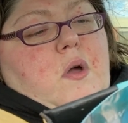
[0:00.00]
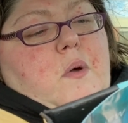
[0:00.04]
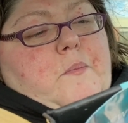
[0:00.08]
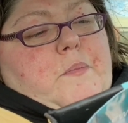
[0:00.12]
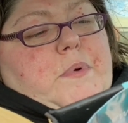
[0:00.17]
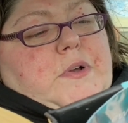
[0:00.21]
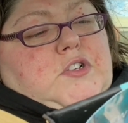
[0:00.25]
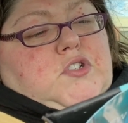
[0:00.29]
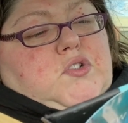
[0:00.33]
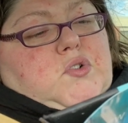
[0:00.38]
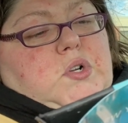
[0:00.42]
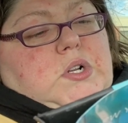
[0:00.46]

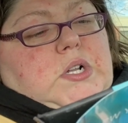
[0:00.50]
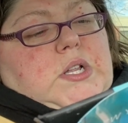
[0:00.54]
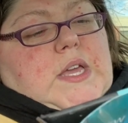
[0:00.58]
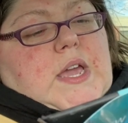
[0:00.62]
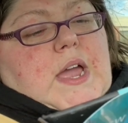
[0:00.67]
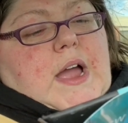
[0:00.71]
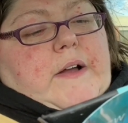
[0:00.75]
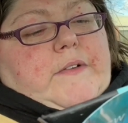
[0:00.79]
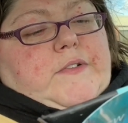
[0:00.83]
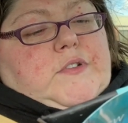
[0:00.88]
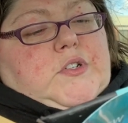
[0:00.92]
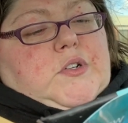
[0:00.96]
But shortly
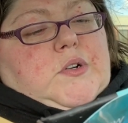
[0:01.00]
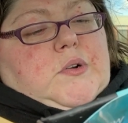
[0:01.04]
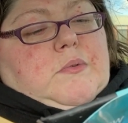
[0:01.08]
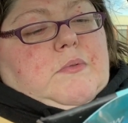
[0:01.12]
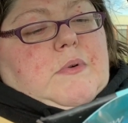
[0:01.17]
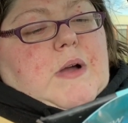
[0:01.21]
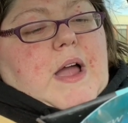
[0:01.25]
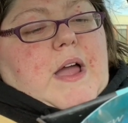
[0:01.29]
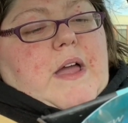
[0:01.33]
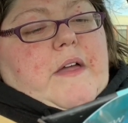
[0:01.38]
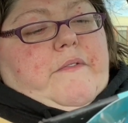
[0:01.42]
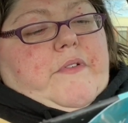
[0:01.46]
after
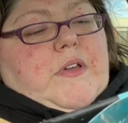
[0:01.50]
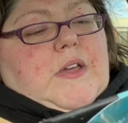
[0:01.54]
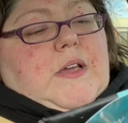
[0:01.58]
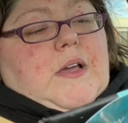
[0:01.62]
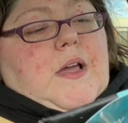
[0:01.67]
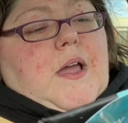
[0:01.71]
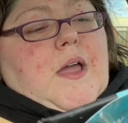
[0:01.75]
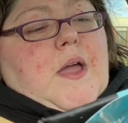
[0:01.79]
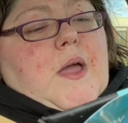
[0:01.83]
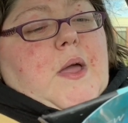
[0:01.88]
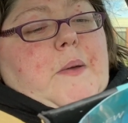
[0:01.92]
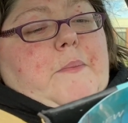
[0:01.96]
arriving,
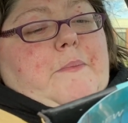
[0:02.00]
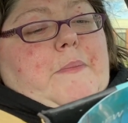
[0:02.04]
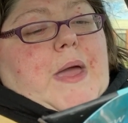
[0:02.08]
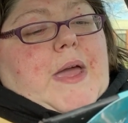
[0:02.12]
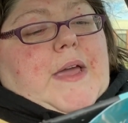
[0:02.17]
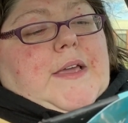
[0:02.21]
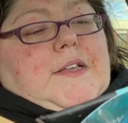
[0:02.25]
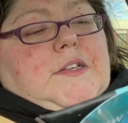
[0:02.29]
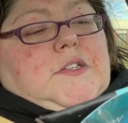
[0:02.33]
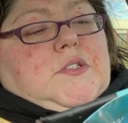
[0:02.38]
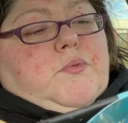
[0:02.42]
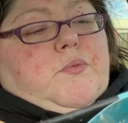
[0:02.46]

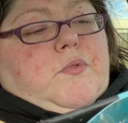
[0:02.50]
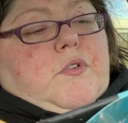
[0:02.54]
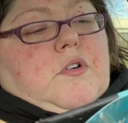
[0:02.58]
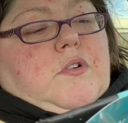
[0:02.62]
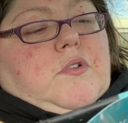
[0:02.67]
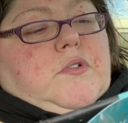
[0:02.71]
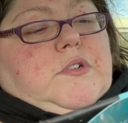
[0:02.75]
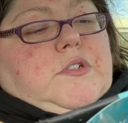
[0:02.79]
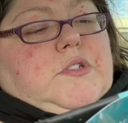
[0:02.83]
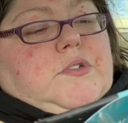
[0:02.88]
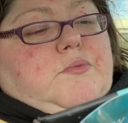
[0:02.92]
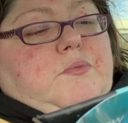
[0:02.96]
Maggie's
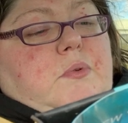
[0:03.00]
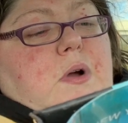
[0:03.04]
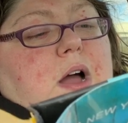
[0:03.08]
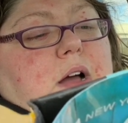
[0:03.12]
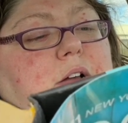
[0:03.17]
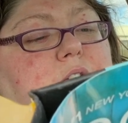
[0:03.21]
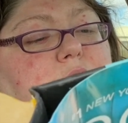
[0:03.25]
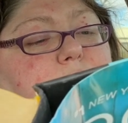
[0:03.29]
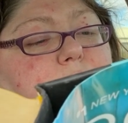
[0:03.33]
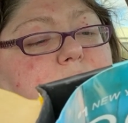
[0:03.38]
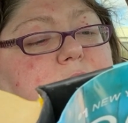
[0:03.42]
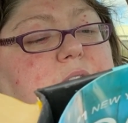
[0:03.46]
world is
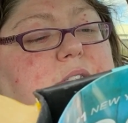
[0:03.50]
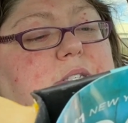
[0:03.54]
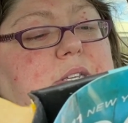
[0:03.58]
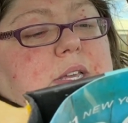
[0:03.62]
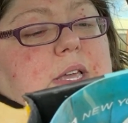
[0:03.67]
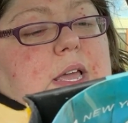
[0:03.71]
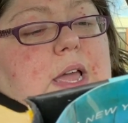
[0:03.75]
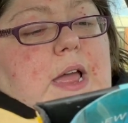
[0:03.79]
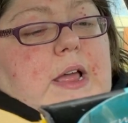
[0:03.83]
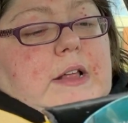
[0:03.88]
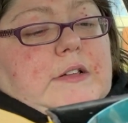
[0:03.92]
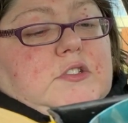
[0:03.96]
rocked once
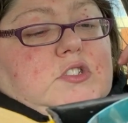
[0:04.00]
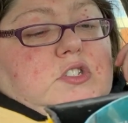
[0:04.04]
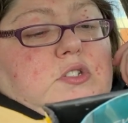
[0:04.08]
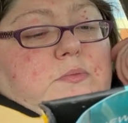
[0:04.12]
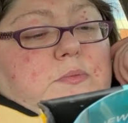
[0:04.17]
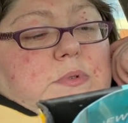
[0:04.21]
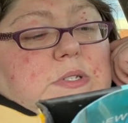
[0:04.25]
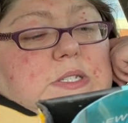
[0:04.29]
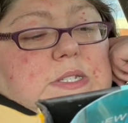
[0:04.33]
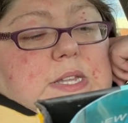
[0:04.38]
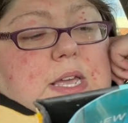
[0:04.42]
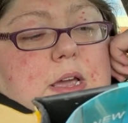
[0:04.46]
again. She
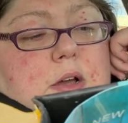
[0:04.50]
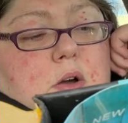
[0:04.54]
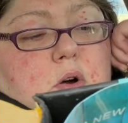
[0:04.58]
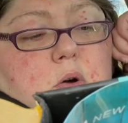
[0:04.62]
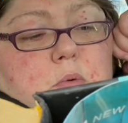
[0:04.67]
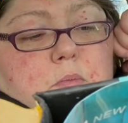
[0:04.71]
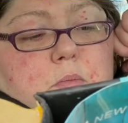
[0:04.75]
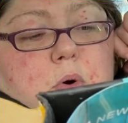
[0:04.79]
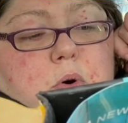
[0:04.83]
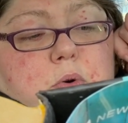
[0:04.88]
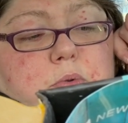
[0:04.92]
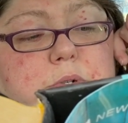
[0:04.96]
must take on
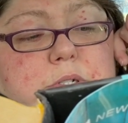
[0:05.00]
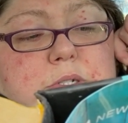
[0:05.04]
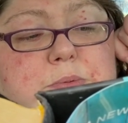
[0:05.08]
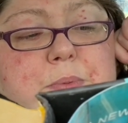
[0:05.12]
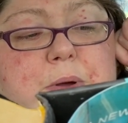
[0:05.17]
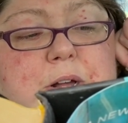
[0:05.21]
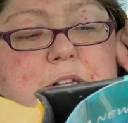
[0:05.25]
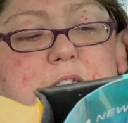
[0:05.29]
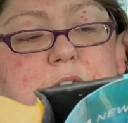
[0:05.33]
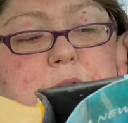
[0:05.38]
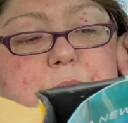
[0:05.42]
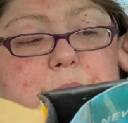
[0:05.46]
more
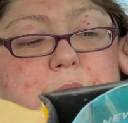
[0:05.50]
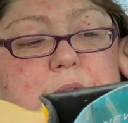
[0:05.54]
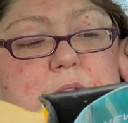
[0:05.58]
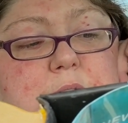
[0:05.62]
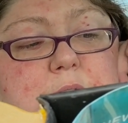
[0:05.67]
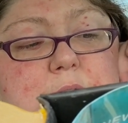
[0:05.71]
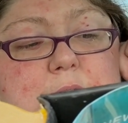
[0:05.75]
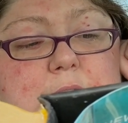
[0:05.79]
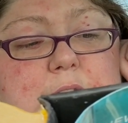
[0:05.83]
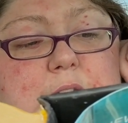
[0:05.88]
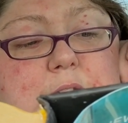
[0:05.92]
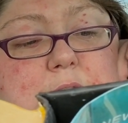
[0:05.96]

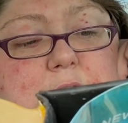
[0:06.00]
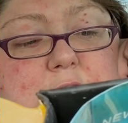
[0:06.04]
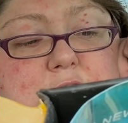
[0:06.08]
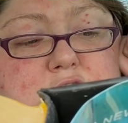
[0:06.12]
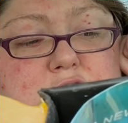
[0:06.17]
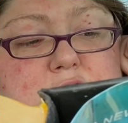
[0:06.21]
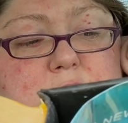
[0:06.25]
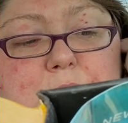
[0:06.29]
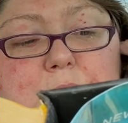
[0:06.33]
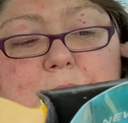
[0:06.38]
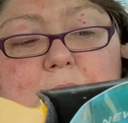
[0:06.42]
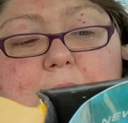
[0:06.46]
responsibility than
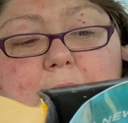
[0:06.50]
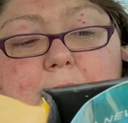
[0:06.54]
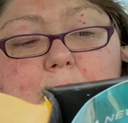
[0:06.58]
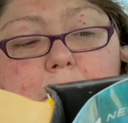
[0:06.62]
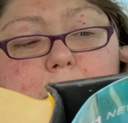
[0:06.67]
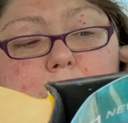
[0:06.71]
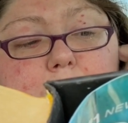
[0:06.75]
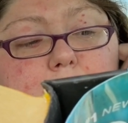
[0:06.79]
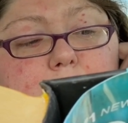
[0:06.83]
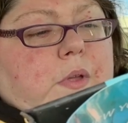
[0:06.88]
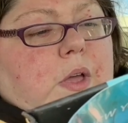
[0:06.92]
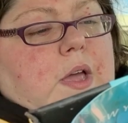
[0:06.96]
she
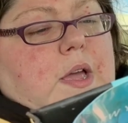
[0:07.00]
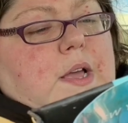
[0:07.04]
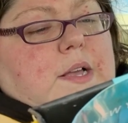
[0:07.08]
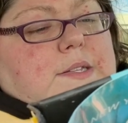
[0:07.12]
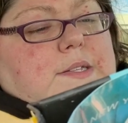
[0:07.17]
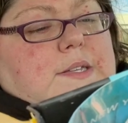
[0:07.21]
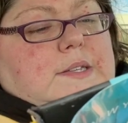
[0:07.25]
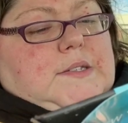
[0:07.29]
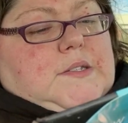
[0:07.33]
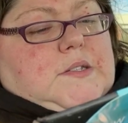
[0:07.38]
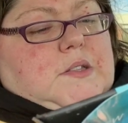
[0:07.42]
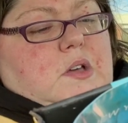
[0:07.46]
planned.
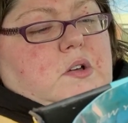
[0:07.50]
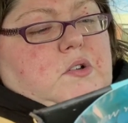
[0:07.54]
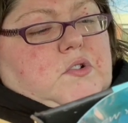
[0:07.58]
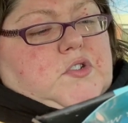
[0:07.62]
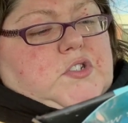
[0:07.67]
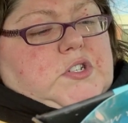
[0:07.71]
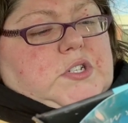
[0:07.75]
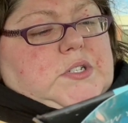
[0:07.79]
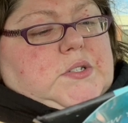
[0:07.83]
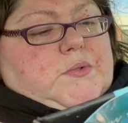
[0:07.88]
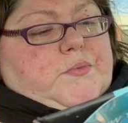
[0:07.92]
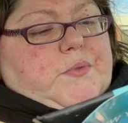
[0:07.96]
Says though
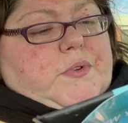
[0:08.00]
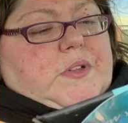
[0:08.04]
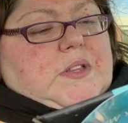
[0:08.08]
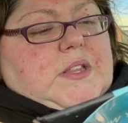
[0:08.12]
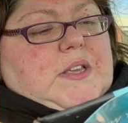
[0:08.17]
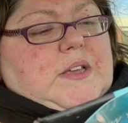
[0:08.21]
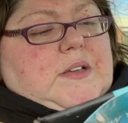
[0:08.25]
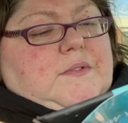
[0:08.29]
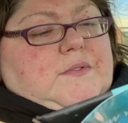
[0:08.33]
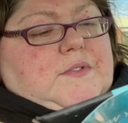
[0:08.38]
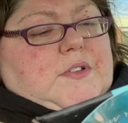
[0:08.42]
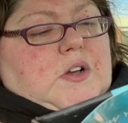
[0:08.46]
she's
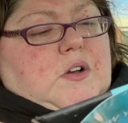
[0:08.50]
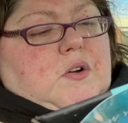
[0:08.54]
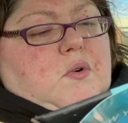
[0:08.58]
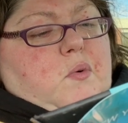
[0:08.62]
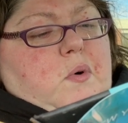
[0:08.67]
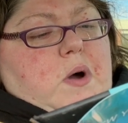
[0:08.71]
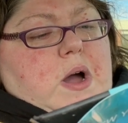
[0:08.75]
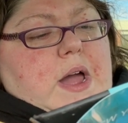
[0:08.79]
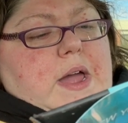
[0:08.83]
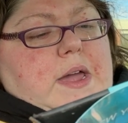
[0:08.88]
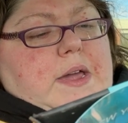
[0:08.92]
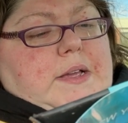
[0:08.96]
relieved, a
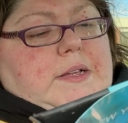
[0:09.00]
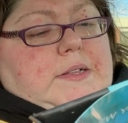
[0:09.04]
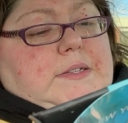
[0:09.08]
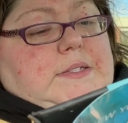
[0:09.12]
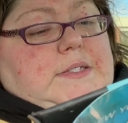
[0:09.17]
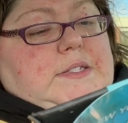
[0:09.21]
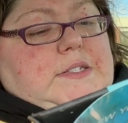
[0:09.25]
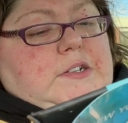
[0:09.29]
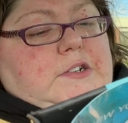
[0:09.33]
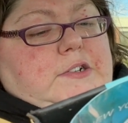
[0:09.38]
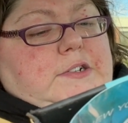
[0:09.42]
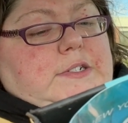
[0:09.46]
quiet and
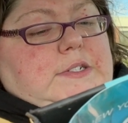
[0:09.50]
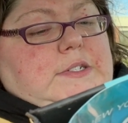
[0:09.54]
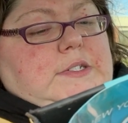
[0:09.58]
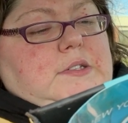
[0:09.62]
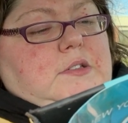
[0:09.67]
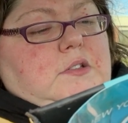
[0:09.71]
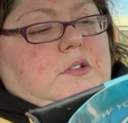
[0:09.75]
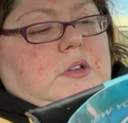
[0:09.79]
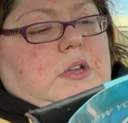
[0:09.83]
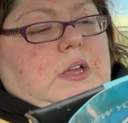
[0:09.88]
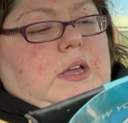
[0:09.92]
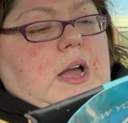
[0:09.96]

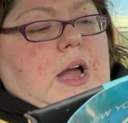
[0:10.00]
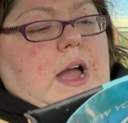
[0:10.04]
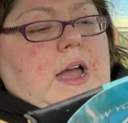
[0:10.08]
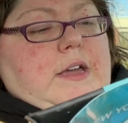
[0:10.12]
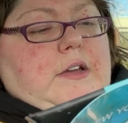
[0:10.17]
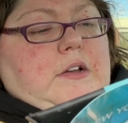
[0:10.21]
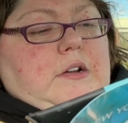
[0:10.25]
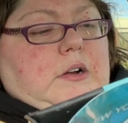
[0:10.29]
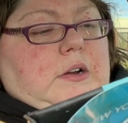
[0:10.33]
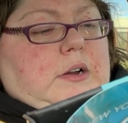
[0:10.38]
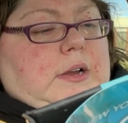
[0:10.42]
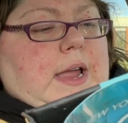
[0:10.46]
serious-looking
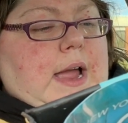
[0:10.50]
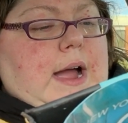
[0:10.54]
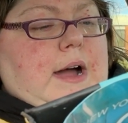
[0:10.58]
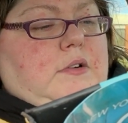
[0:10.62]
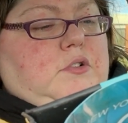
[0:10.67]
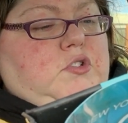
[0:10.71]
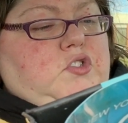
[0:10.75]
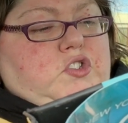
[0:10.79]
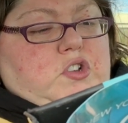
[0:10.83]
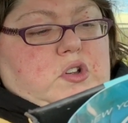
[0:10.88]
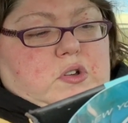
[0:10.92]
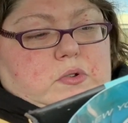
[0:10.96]
hiker,
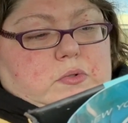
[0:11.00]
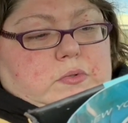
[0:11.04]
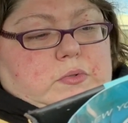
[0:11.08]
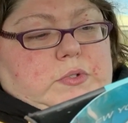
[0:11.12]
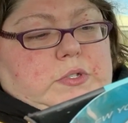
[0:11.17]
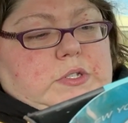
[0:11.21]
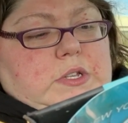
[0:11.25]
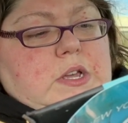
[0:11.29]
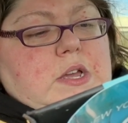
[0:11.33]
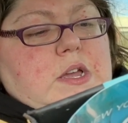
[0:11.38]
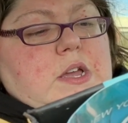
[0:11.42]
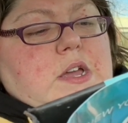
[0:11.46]
Cal
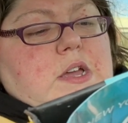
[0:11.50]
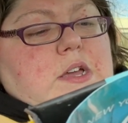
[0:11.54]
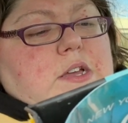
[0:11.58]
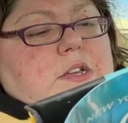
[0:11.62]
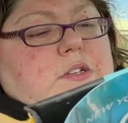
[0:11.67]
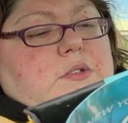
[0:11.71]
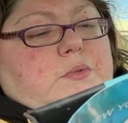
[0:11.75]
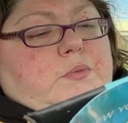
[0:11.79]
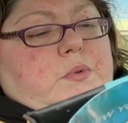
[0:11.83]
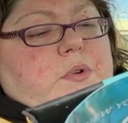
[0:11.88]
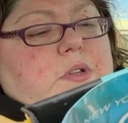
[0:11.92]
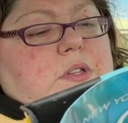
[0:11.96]
Jones,
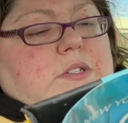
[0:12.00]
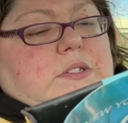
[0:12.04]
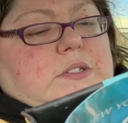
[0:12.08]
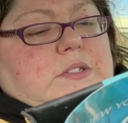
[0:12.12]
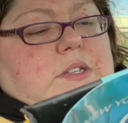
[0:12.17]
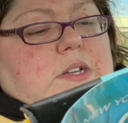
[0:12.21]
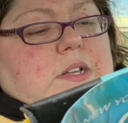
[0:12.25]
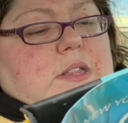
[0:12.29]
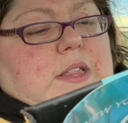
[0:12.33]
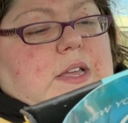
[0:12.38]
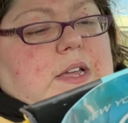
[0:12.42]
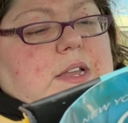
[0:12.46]
is willing
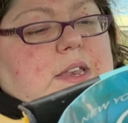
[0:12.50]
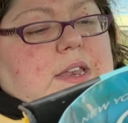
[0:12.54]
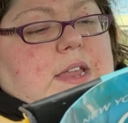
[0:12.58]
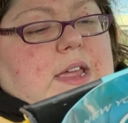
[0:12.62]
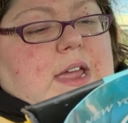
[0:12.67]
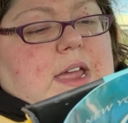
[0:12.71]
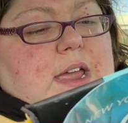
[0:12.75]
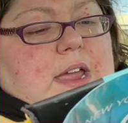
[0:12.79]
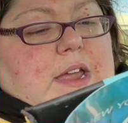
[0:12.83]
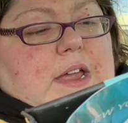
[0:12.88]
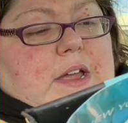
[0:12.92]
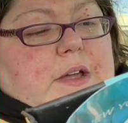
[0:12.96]
to lend a
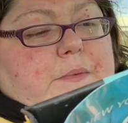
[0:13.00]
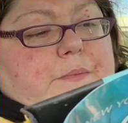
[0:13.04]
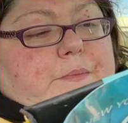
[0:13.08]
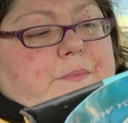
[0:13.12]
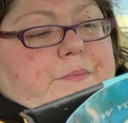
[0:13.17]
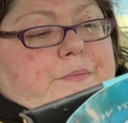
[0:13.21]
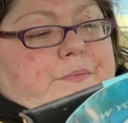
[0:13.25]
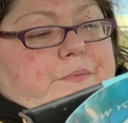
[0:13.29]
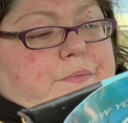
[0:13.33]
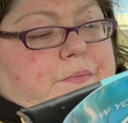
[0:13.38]
hand.